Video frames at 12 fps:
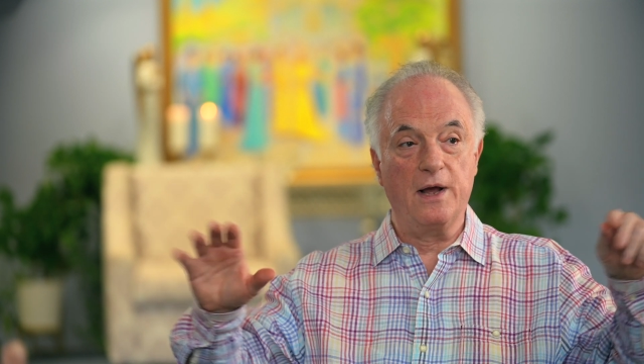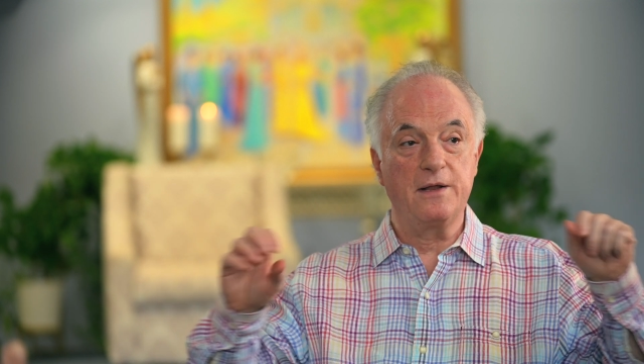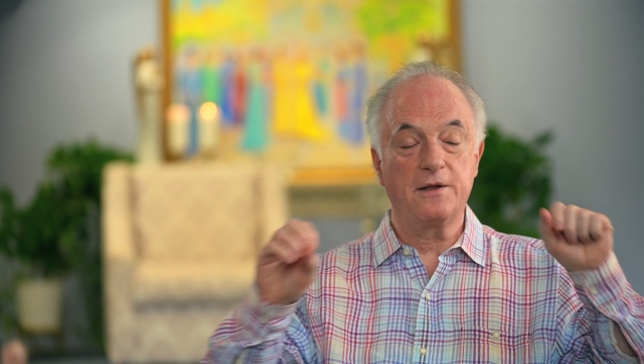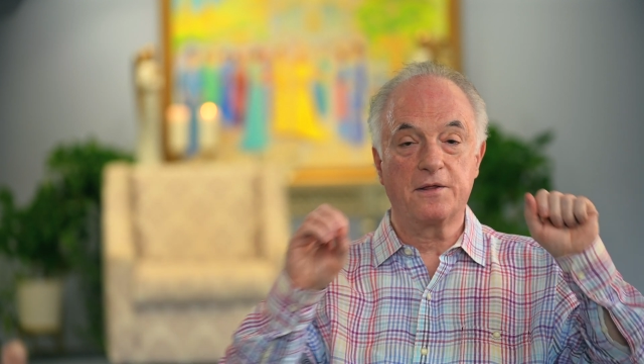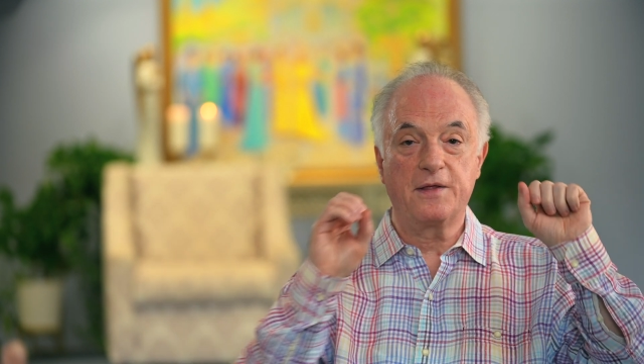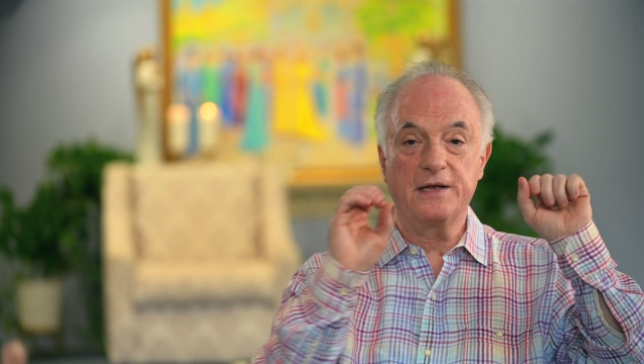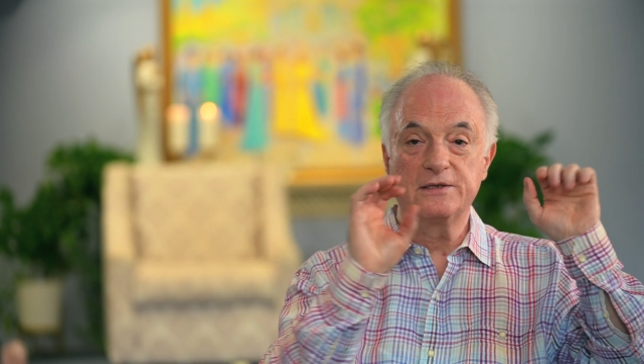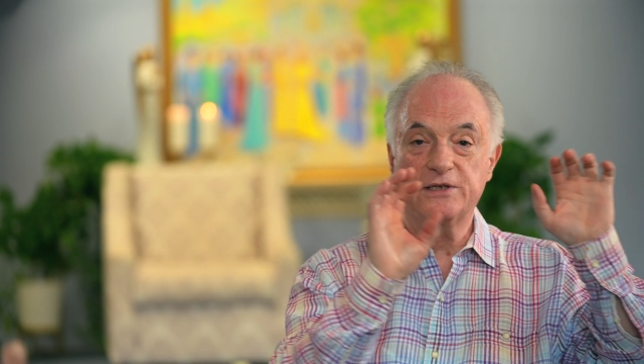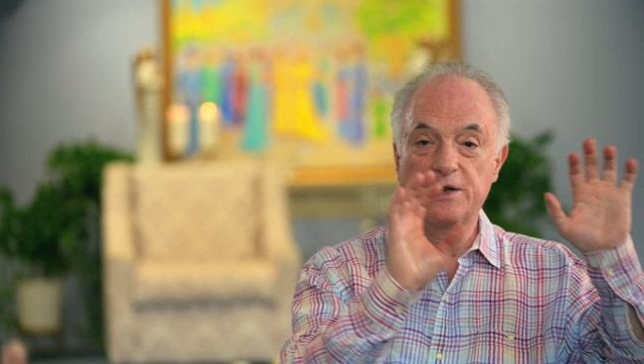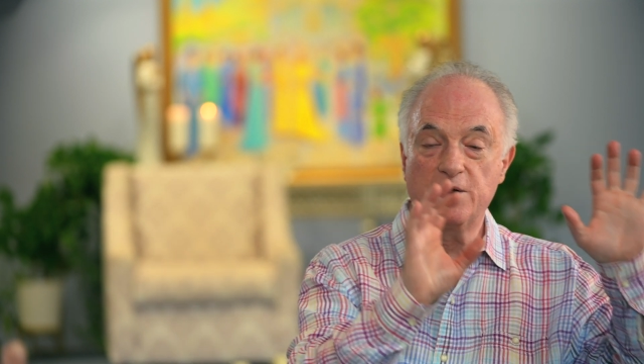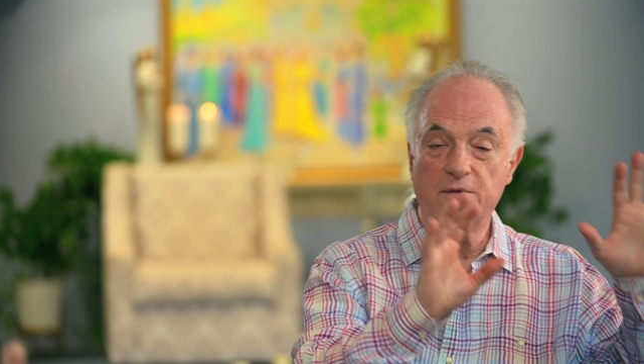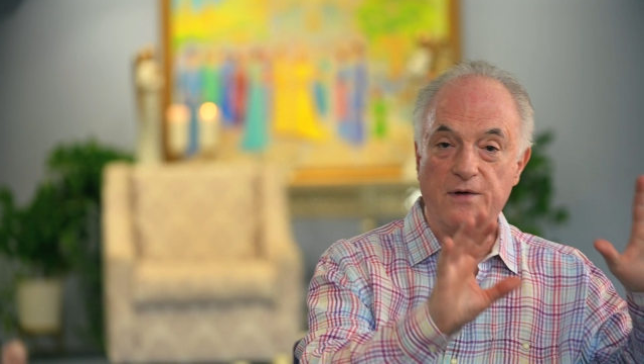and the things
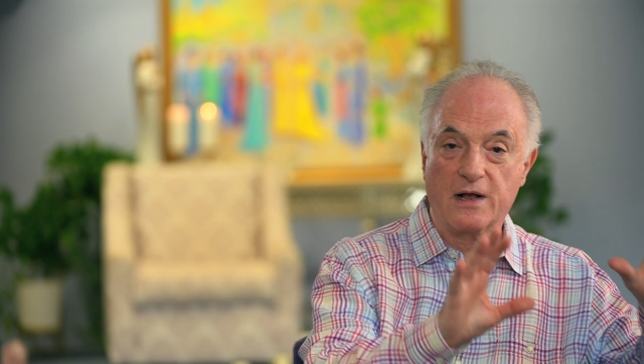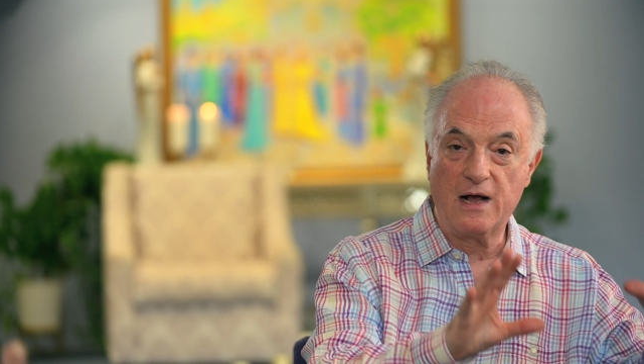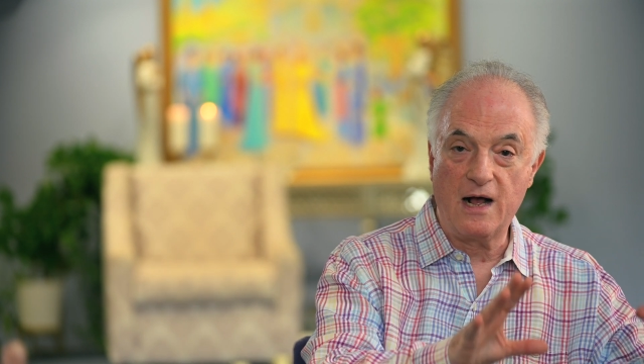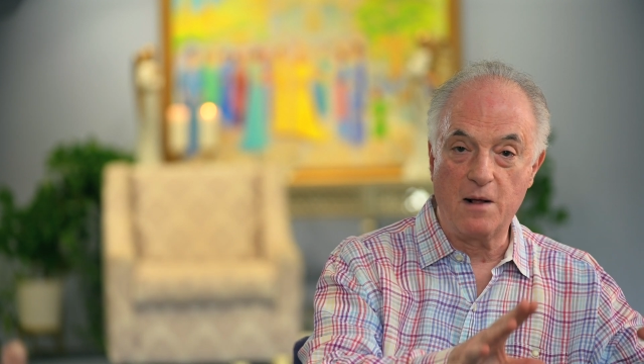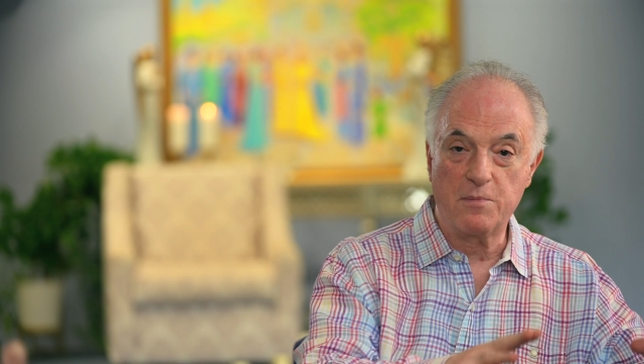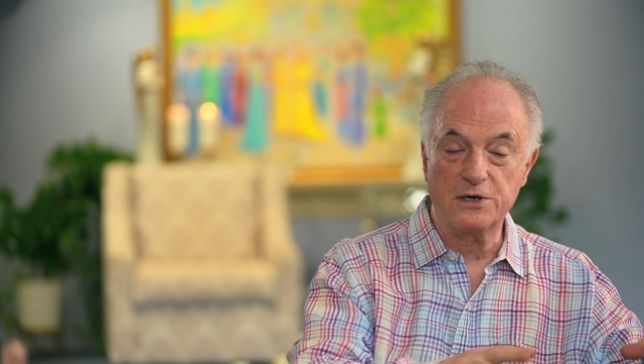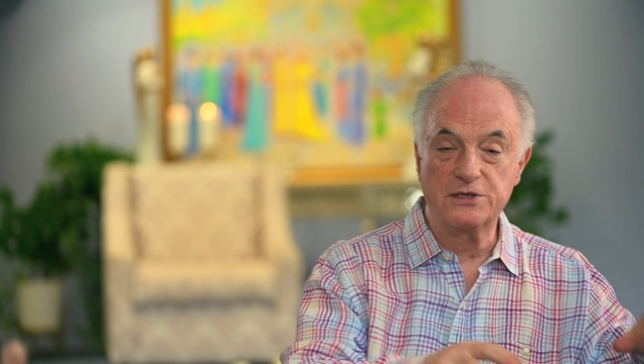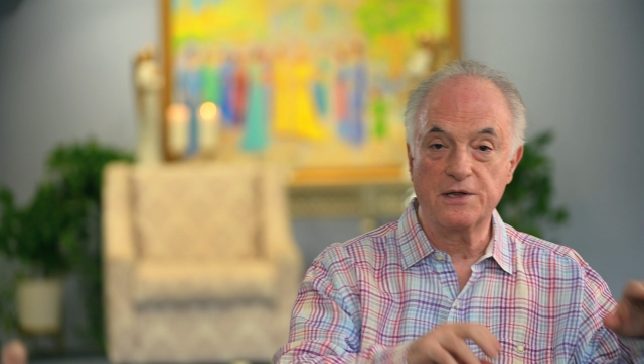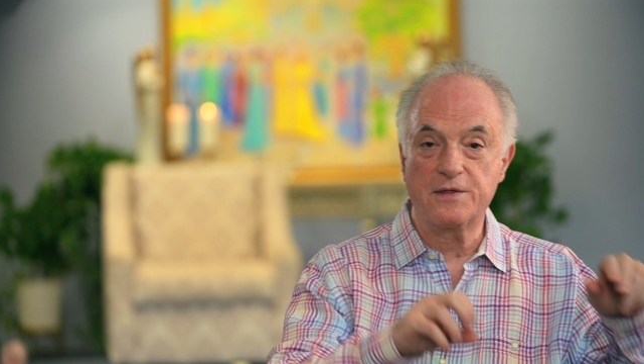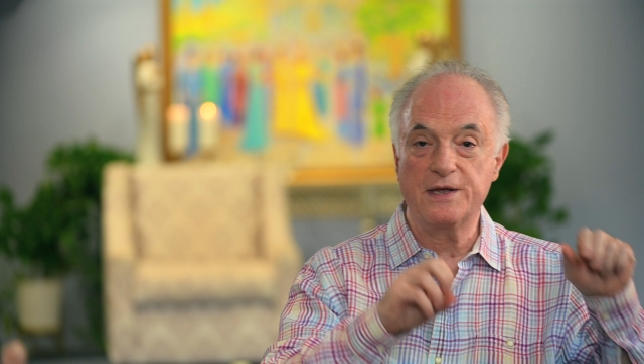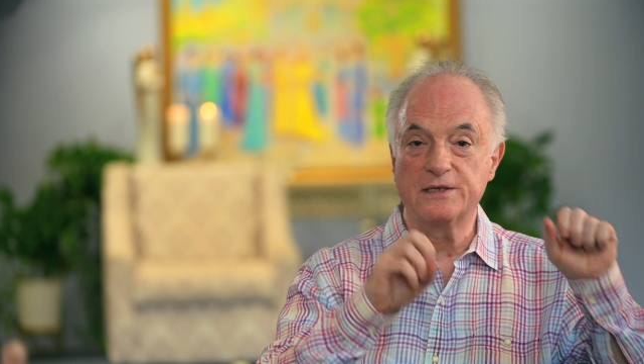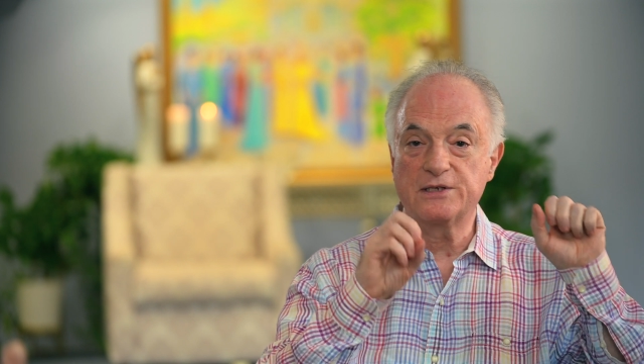that you've accomplished, the
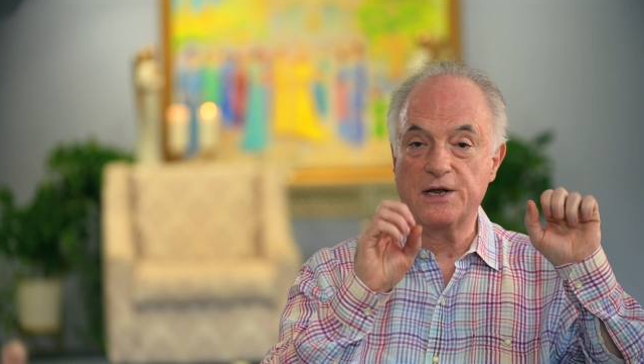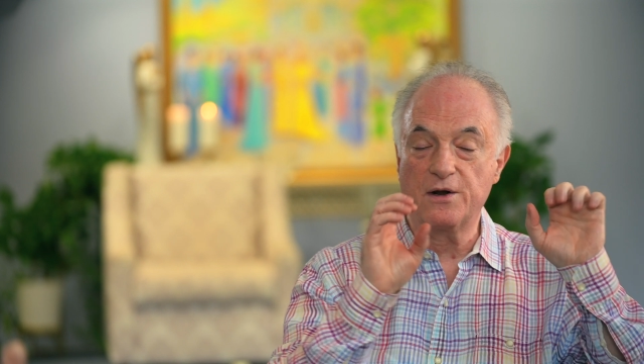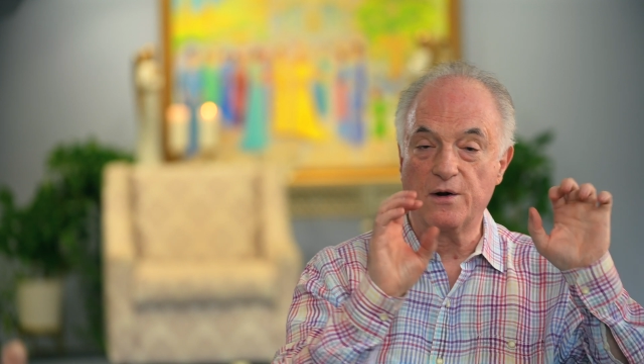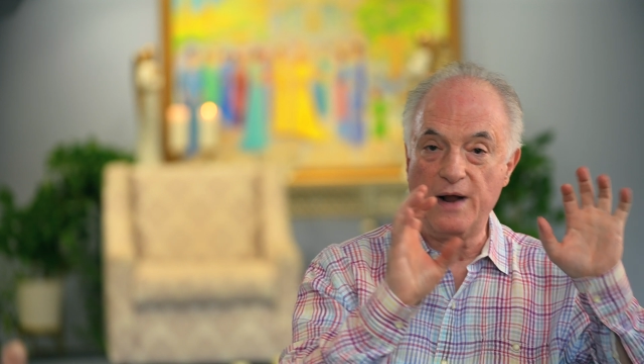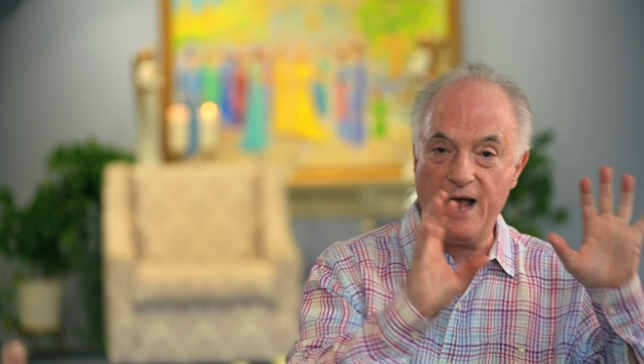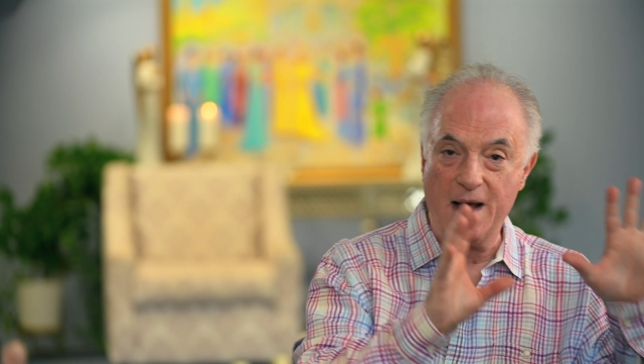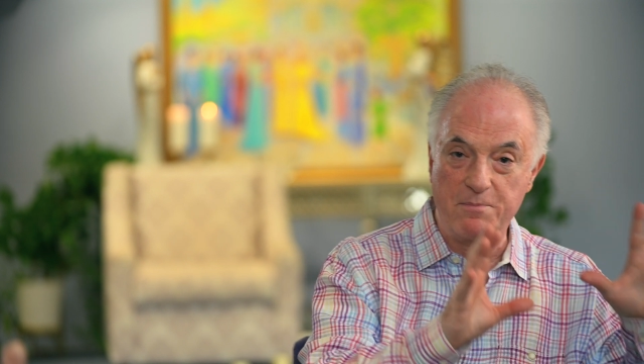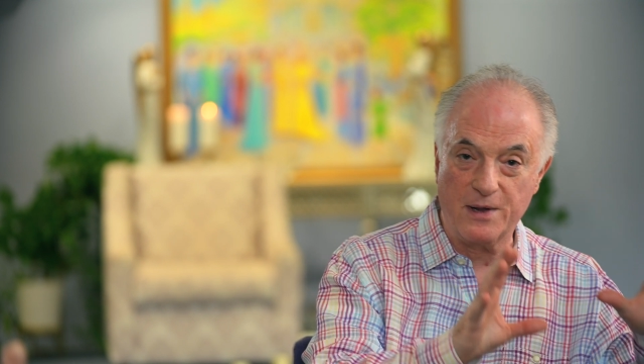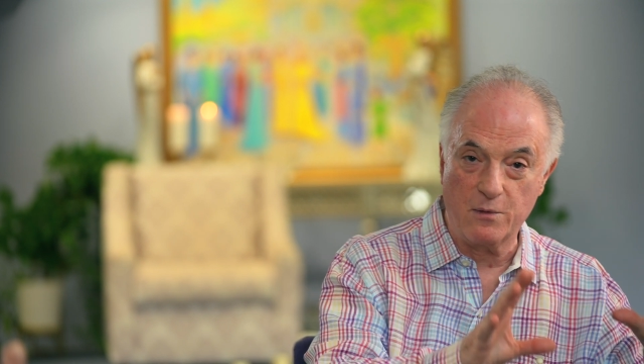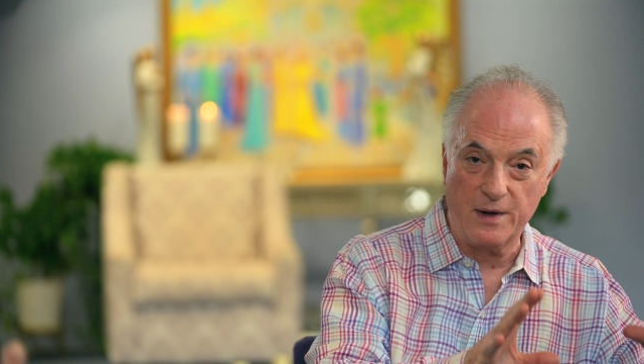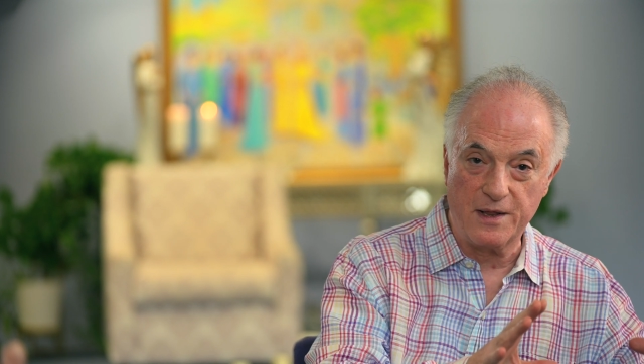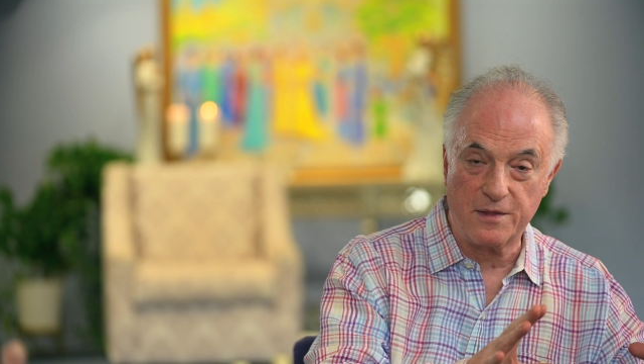things that you're happy
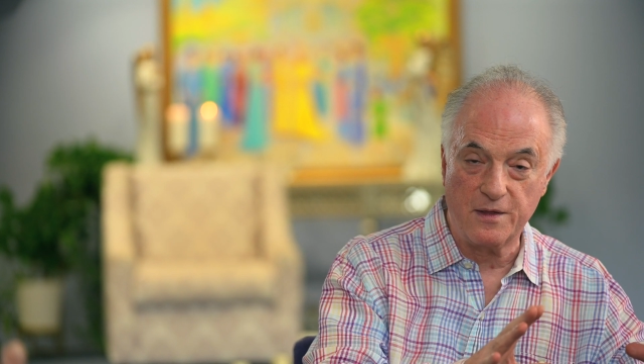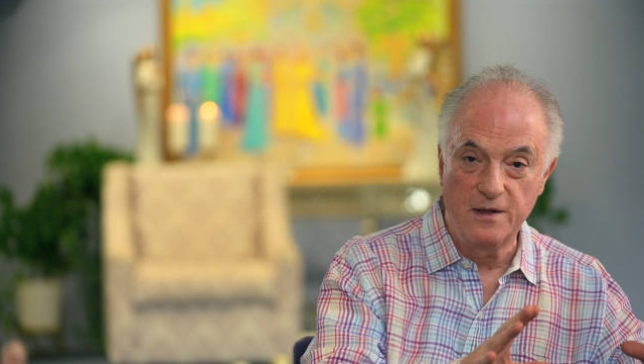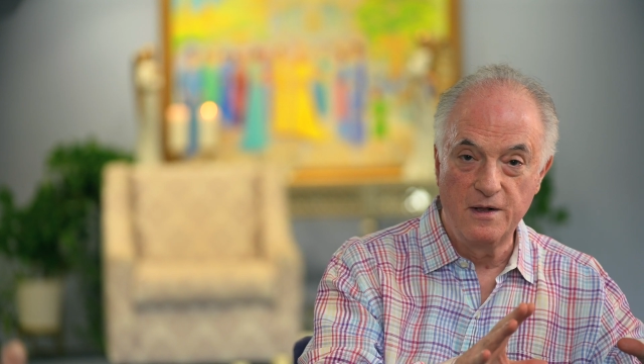with,